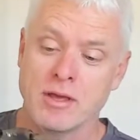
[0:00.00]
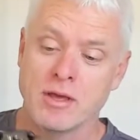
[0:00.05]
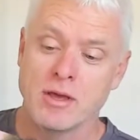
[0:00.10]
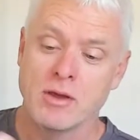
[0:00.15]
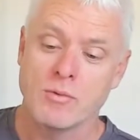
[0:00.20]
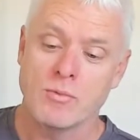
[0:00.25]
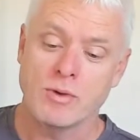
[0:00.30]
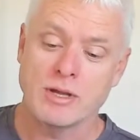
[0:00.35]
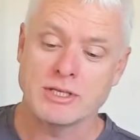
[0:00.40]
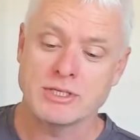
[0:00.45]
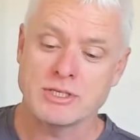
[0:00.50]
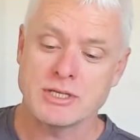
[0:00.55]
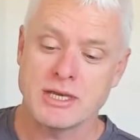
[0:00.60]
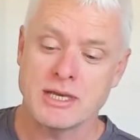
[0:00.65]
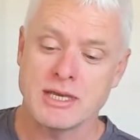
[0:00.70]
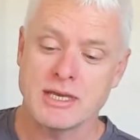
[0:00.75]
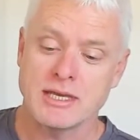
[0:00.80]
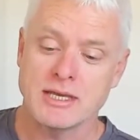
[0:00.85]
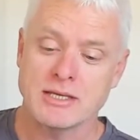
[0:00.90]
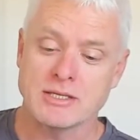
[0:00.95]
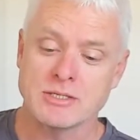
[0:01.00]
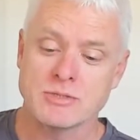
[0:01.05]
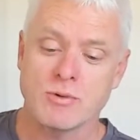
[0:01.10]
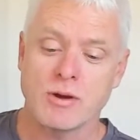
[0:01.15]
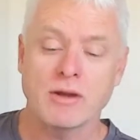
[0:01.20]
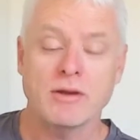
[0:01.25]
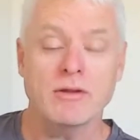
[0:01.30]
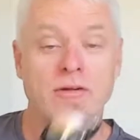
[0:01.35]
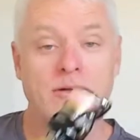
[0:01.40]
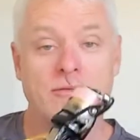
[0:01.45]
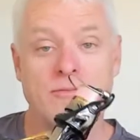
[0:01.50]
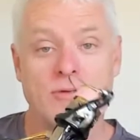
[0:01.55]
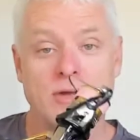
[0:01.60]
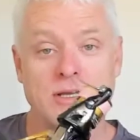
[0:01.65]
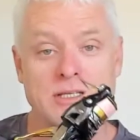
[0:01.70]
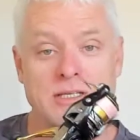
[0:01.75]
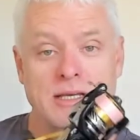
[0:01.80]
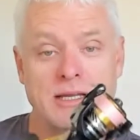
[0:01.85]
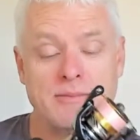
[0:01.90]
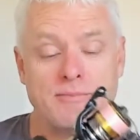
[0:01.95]
which is one that I've
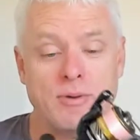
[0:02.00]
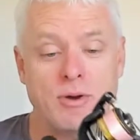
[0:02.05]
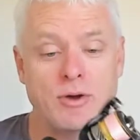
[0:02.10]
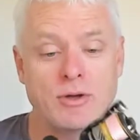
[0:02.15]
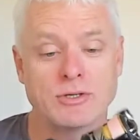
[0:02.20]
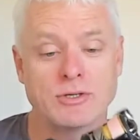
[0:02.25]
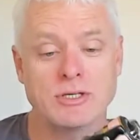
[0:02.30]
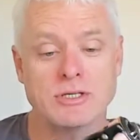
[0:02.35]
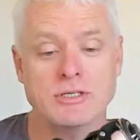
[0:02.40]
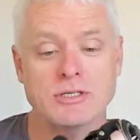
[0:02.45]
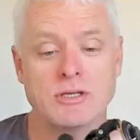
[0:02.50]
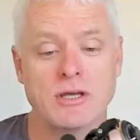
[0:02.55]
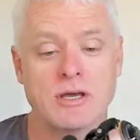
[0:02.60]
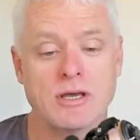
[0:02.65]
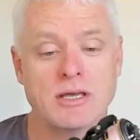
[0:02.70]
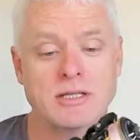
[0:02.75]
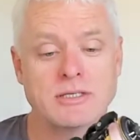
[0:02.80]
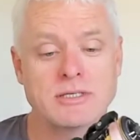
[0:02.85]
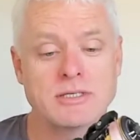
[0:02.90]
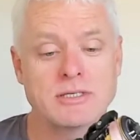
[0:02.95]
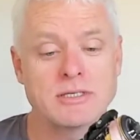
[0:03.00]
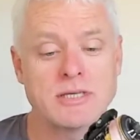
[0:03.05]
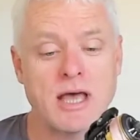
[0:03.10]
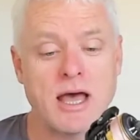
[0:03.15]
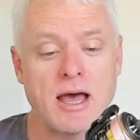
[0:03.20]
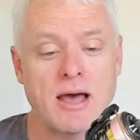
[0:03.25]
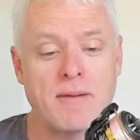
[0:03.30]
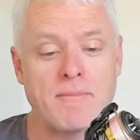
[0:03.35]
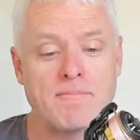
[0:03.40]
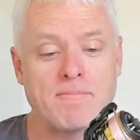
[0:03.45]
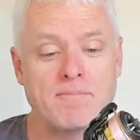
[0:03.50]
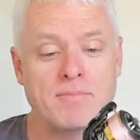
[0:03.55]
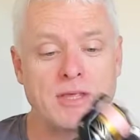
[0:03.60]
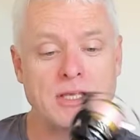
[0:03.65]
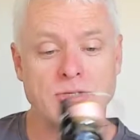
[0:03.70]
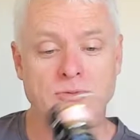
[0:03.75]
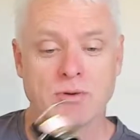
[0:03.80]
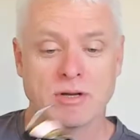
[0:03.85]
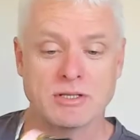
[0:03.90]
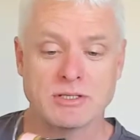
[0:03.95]
recently purchased. It's
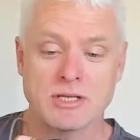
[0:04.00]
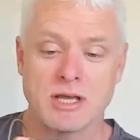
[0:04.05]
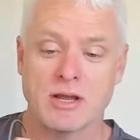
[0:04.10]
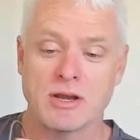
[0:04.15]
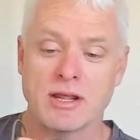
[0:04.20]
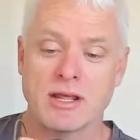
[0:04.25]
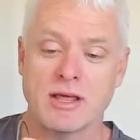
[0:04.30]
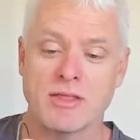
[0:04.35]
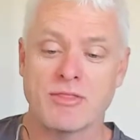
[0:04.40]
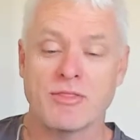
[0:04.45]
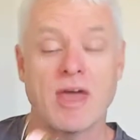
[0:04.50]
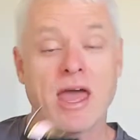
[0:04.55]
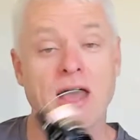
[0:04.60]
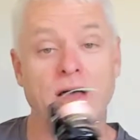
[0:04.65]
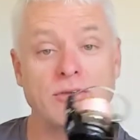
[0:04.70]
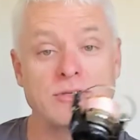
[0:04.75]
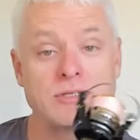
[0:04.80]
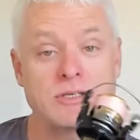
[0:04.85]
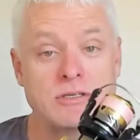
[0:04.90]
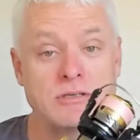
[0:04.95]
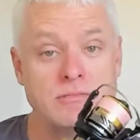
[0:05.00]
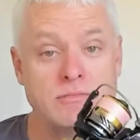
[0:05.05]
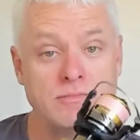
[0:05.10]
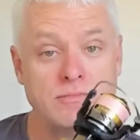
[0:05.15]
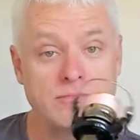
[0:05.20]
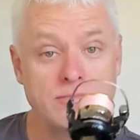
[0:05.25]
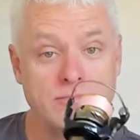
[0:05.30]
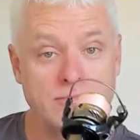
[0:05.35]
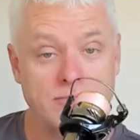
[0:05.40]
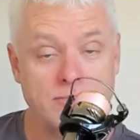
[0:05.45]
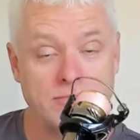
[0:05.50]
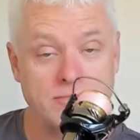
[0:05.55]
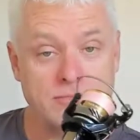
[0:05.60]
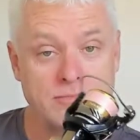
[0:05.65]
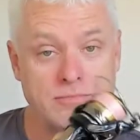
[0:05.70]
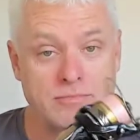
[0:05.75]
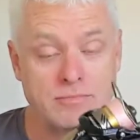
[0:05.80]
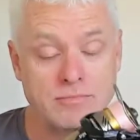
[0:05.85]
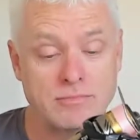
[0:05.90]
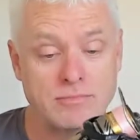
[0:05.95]
this one's only 1,000
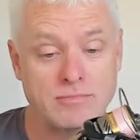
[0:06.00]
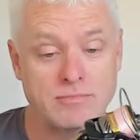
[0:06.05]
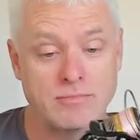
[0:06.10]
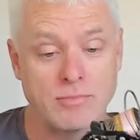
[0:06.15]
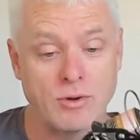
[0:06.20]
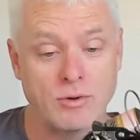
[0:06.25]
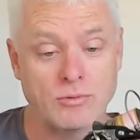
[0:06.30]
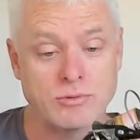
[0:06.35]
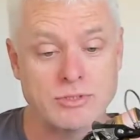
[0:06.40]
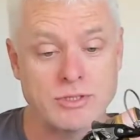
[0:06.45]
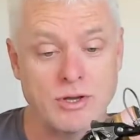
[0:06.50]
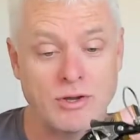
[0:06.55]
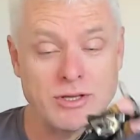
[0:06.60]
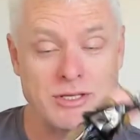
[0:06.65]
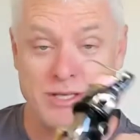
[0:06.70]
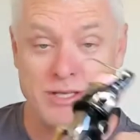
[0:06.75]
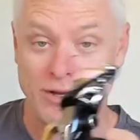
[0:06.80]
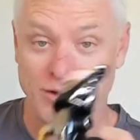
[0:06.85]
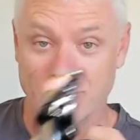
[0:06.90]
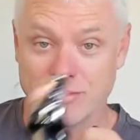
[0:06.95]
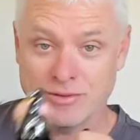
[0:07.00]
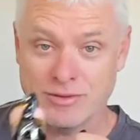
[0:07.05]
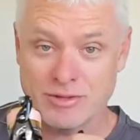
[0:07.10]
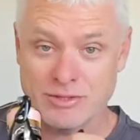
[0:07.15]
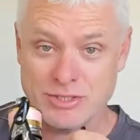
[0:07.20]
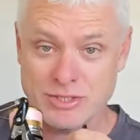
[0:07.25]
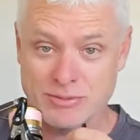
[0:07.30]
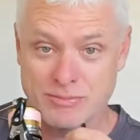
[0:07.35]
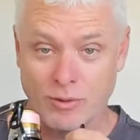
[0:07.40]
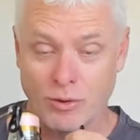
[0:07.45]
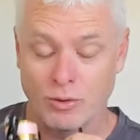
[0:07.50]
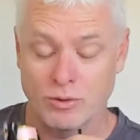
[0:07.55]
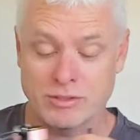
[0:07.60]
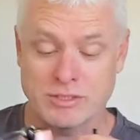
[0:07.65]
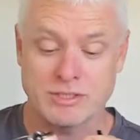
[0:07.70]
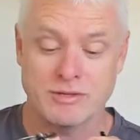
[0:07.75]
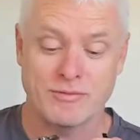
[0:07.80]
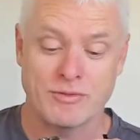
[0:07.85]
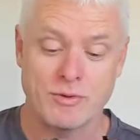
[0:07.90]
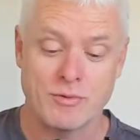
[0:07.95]
model size, so the
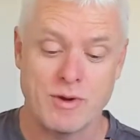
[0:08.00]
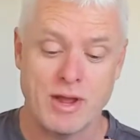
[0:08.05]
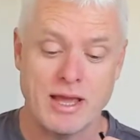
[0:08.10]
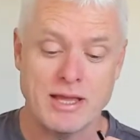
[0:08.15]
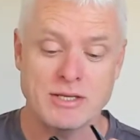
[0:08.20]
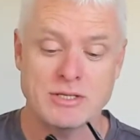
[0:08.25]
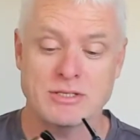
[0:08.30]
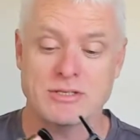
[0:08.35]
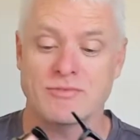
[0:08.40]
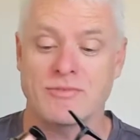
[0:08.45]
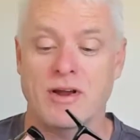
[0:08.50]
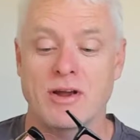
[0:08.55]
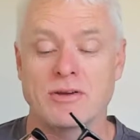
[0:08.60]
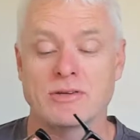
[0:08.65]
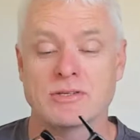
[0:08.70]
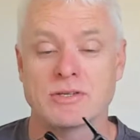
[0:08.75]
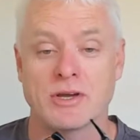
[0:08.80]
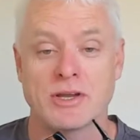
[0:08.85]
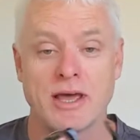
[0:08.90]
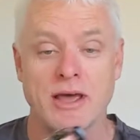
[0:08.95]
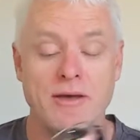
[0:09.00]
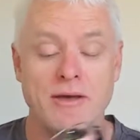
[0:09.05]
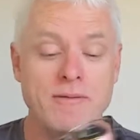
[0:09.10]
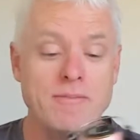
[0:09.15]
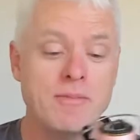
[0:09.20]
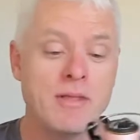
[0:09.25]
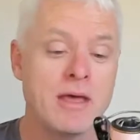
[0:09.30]
smallest of the range as far as I know.